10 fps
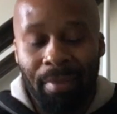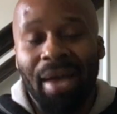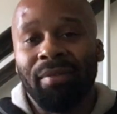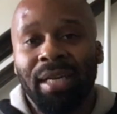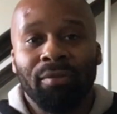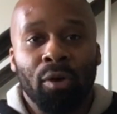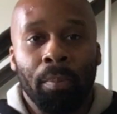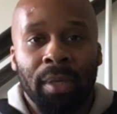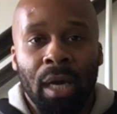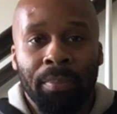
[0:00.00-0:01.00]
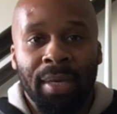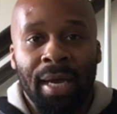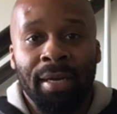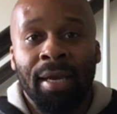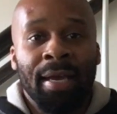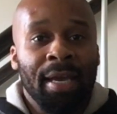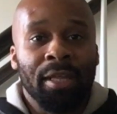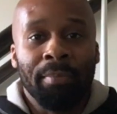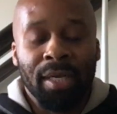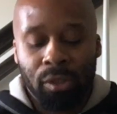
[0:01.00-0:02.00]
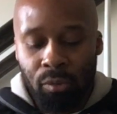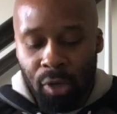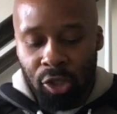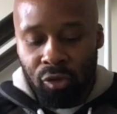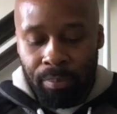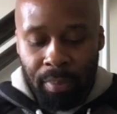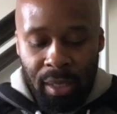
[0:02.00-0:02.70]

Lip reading: haven't even opened up yet in the men's 200.